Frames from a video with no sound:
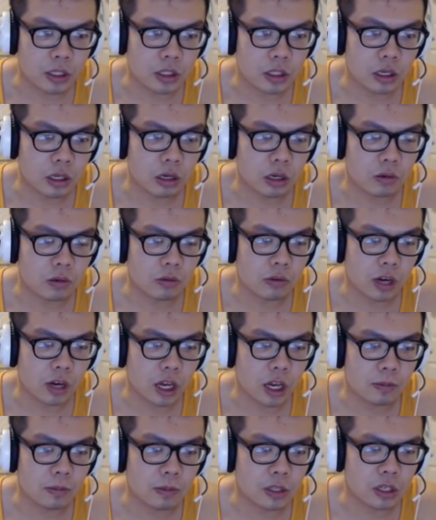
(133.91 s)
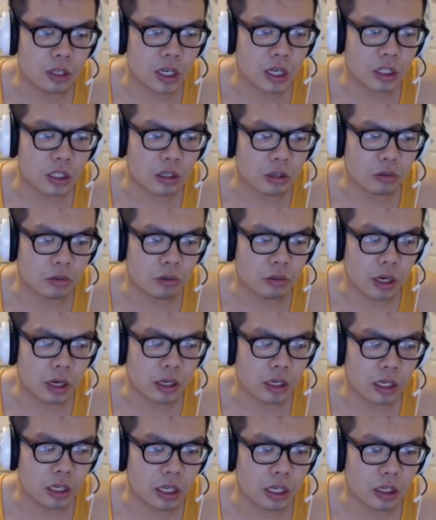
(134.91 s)
So Graham, you guys are
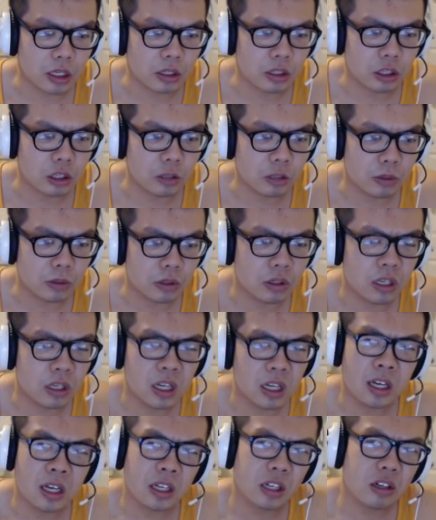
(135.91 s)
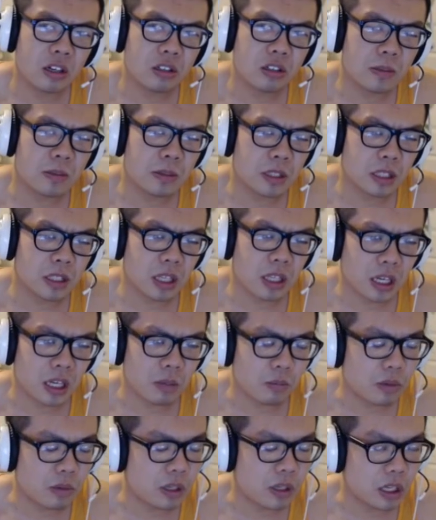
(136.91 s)
aware, in global goes up to like
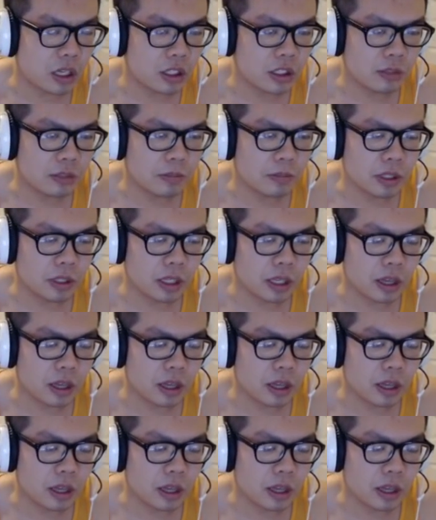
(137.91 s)
100 mil.